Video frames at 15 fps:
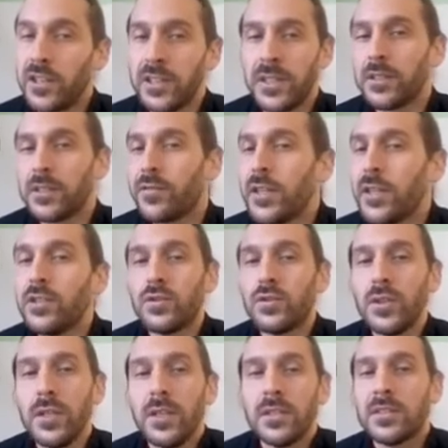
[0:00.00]
intensive
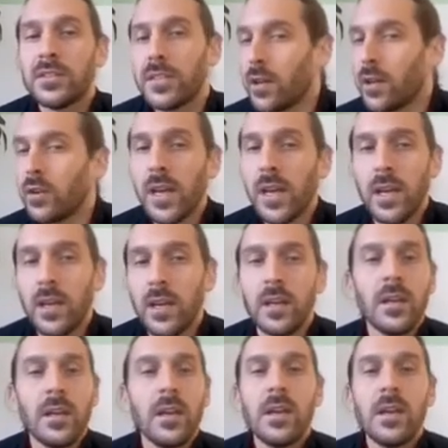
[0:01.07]
industries saying, okay,